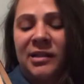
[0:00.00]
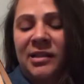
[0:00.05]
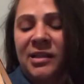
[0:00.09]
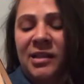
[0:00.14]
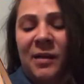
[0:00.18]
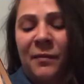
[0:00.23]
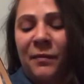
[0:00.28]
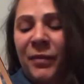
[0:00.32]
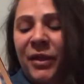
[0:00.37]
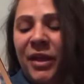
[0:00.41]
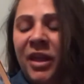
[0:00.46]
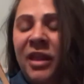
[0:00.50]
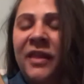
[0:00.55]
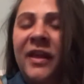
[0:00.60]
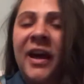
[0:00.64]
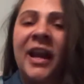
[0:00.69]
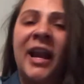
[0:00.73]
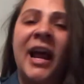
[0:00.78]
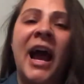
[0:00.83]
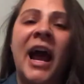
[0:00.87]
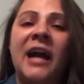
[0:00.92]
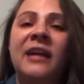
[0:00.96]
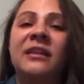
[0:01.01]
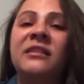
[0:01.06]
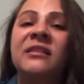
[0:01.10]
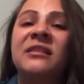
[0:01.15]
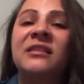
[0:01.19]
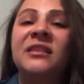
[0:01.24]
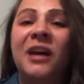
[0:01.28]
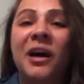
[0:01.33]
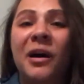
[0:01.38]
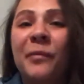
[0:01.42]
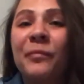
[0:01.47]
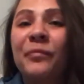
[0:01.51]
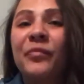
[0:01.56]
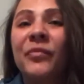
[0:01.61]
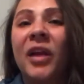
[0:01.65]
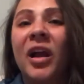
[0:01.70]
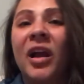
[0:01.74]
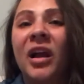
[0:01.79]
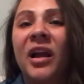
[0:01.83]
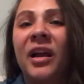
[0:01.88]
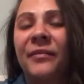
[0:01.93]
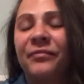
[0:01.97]
something that had some
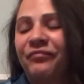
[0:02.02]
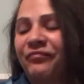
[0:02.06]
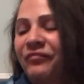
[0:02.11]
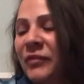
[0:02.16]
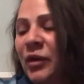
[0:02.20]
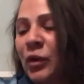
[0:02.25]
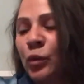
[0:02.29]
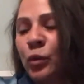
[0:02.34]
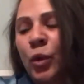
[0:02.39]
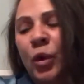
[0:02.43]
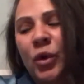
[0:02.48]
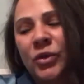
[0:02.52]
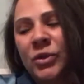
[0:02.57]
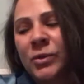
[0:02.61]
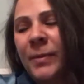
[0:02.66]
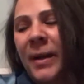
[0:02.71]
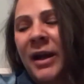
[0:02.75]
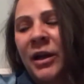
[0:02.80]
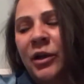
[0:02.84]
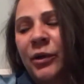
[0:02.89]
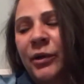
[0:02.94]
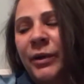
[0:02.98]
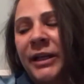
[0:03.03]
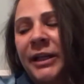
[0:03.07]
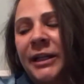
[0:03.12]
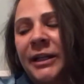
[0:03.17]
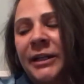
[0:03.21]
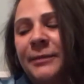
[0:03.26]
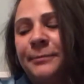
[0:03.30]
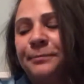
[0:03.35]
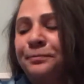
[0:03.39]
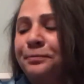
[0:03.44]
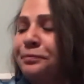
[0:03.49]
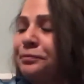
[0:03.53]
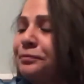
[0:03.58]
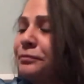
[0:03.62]
rose ballerine,